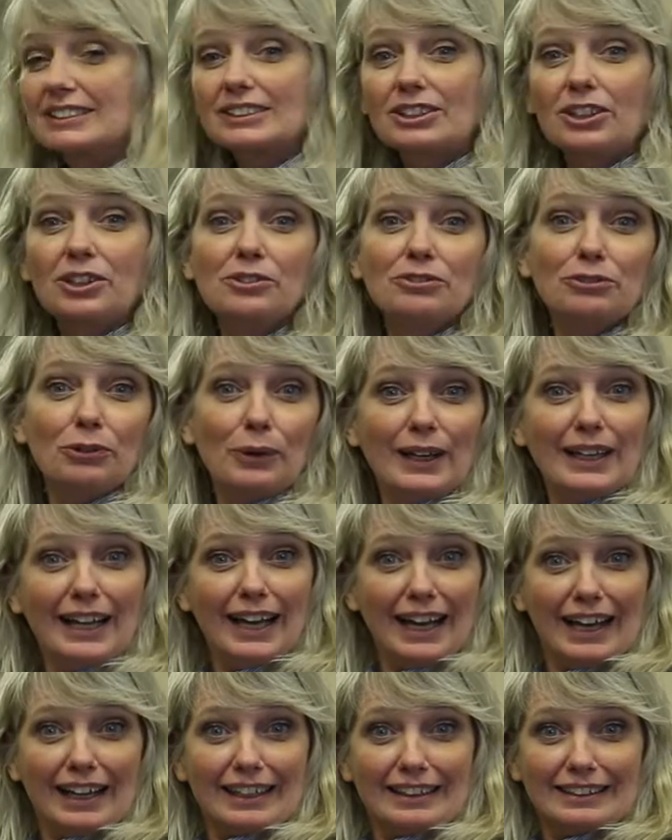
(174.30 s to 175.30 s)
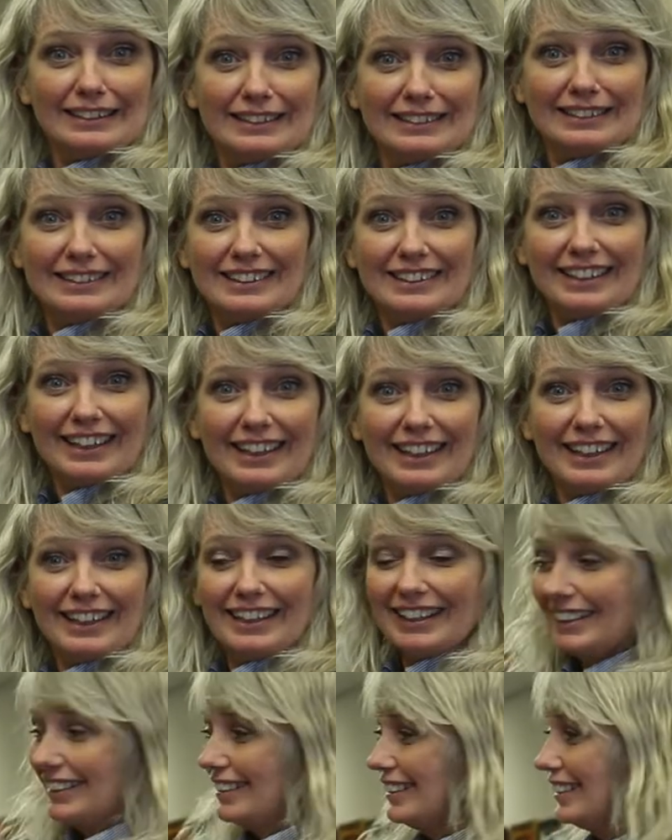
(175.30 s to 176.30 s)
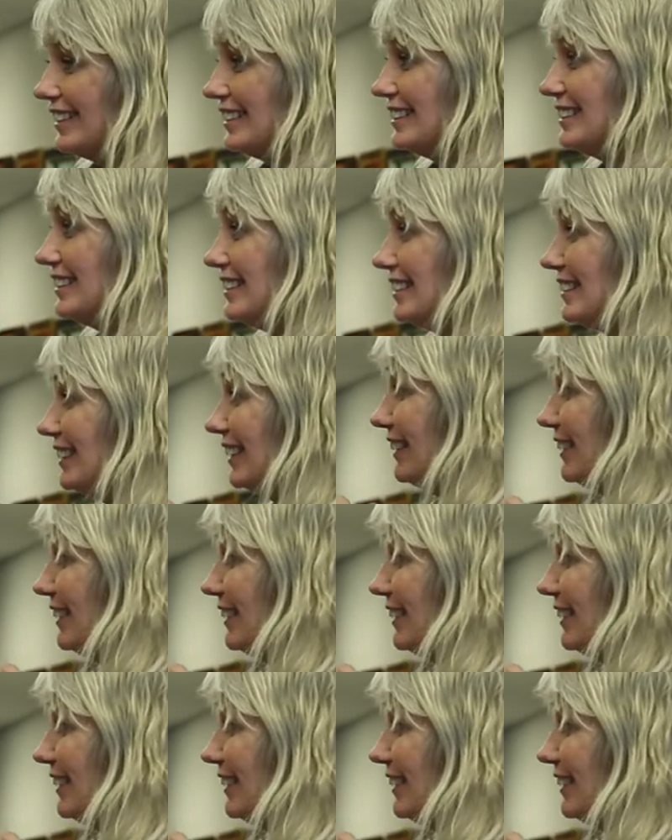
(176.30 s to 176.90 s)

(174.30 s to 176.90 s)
So voila, uh, this is